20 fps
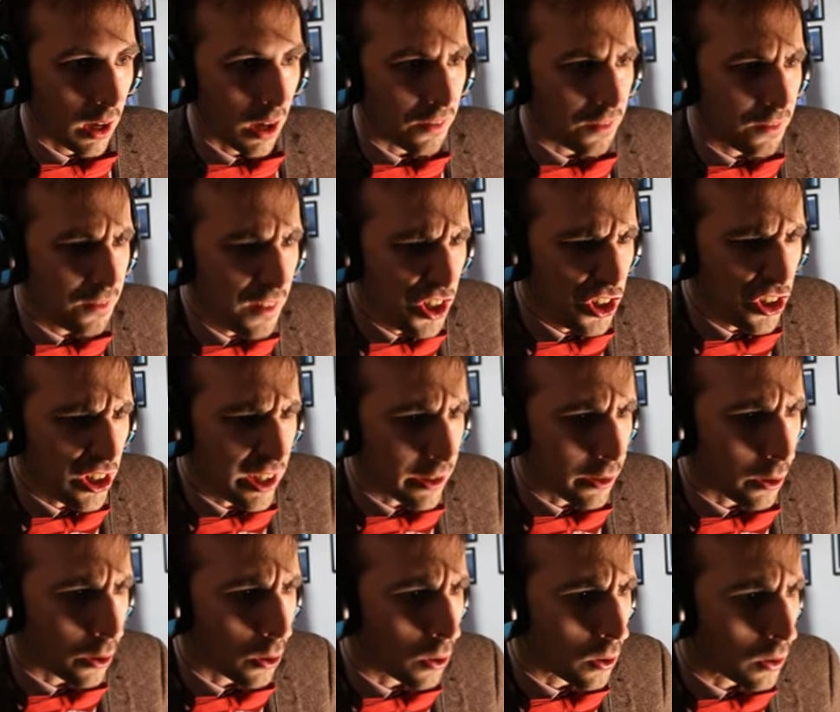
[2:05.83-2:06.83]
A
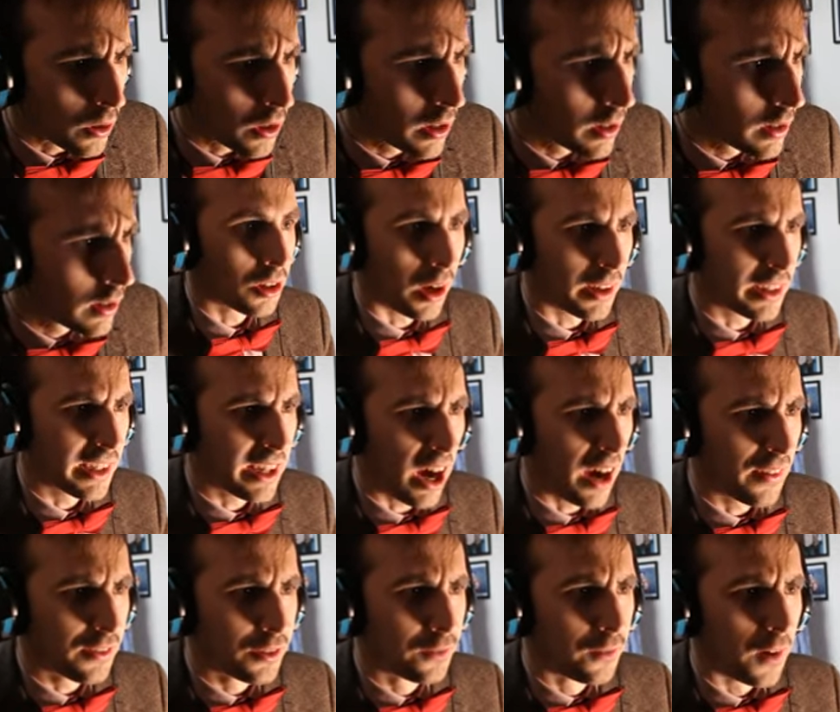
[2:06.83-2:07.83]
fishing hook. So I think
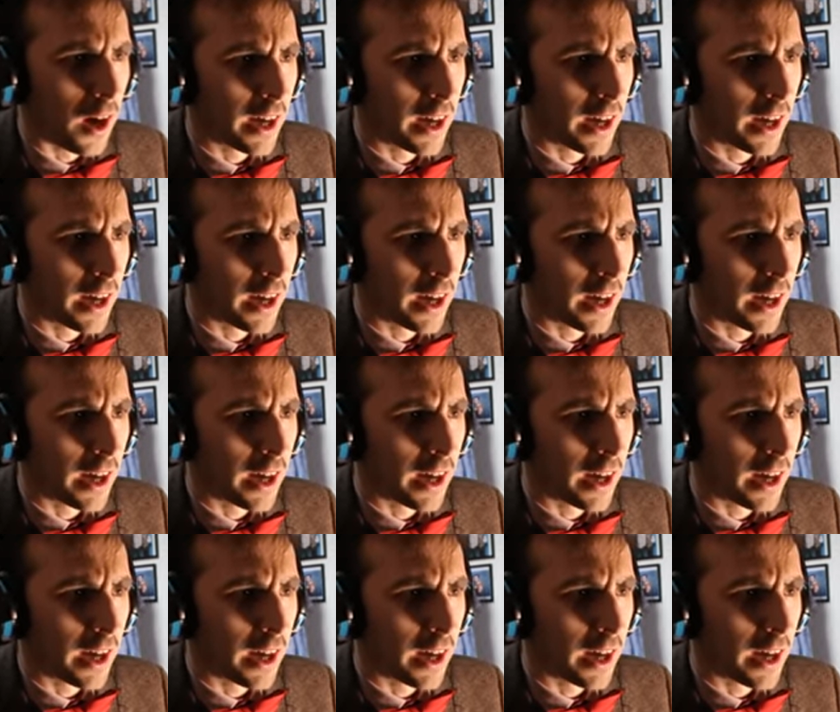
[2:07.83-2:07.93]
I have to